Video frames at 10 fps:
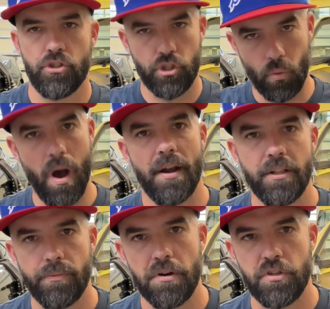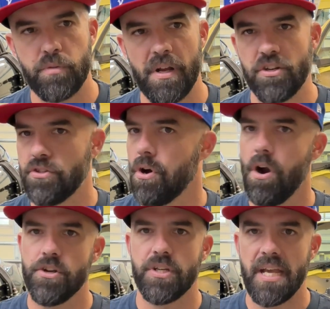squatting the rear suspension as
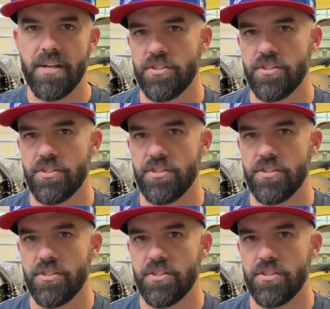hard as you can,